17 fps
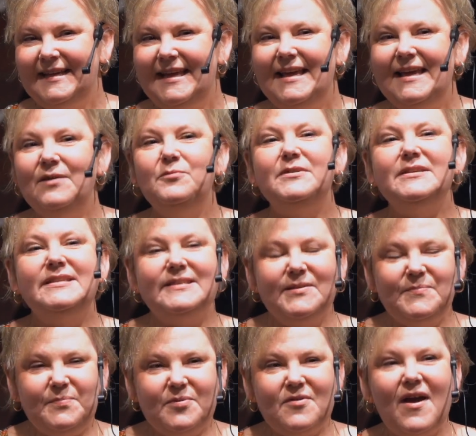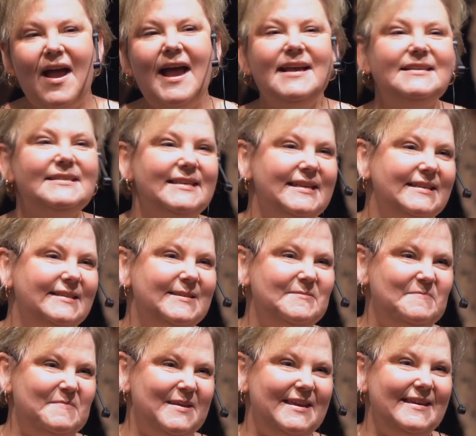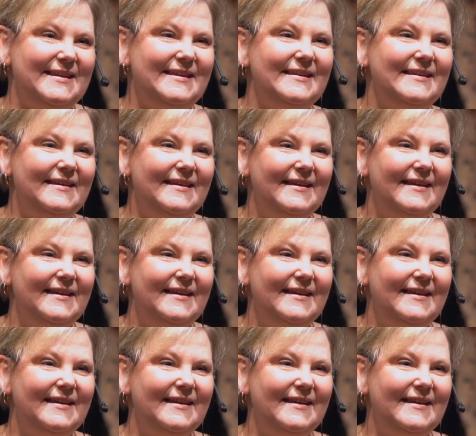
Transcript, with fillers: It was surprising to me